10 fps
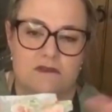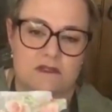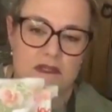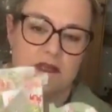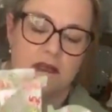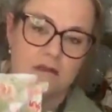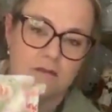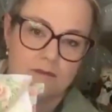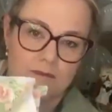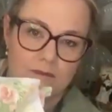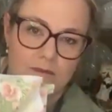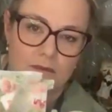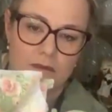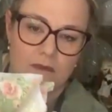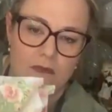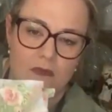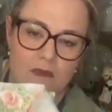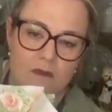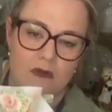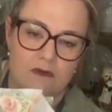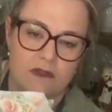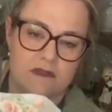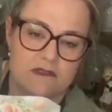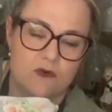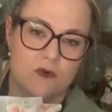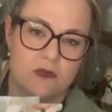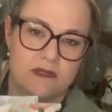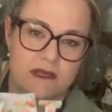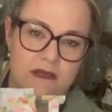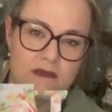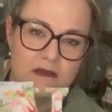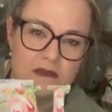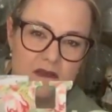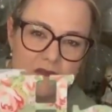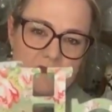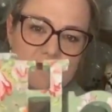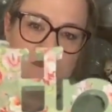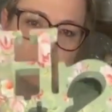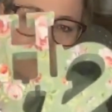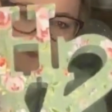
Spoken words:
let's start again. I'm holding this awkwardly. So,